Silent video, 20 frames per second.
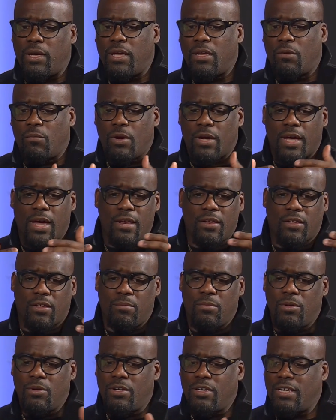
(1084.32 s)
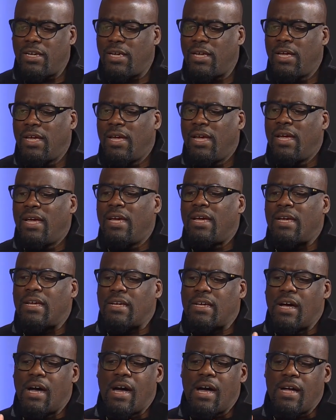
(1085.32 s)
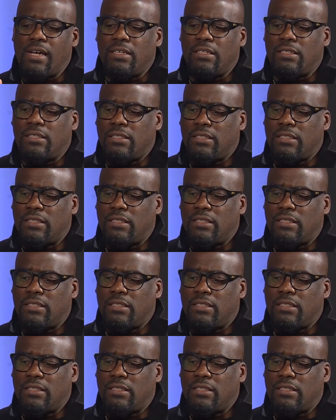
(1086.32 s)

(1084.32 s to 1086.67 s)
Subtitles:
or what kind of community, God